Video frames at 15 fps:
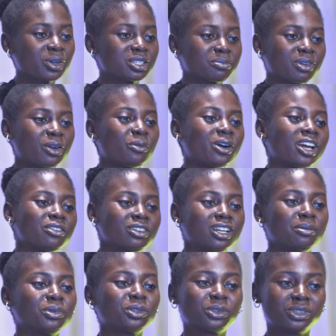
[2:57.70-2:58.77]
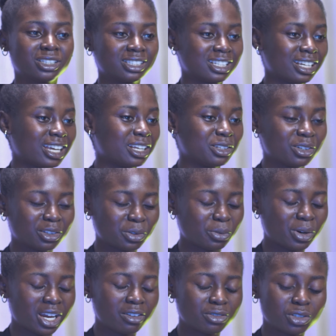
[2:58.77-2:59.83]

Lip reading: with my wife and I'm not going to take any other wife.